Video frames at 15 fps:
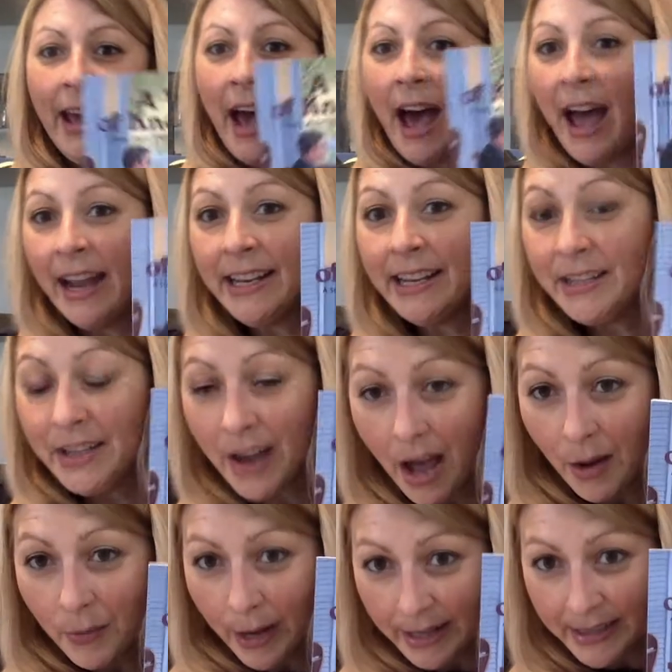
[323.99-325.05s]
I did
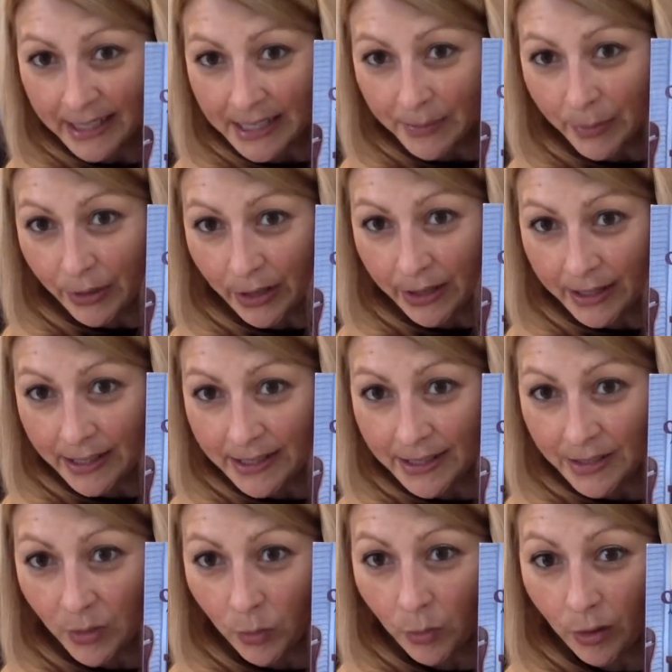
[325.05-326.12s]
not write this book. This is
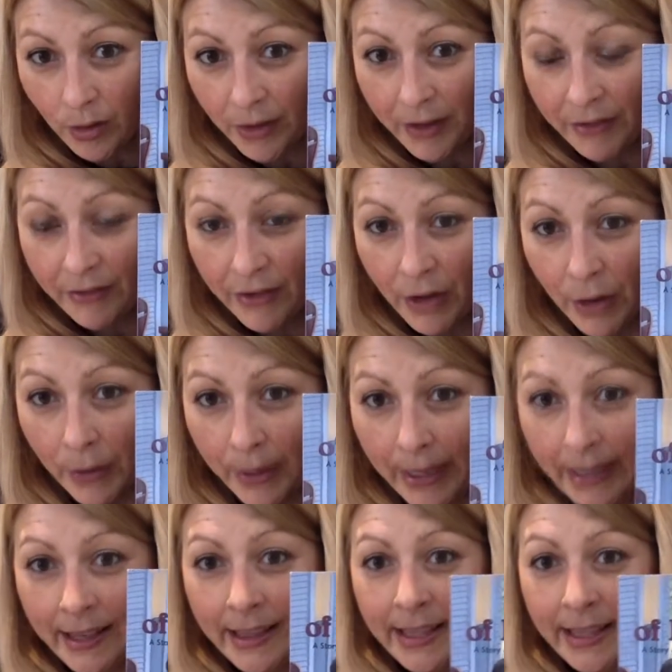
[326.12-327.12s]
A World of Knowing.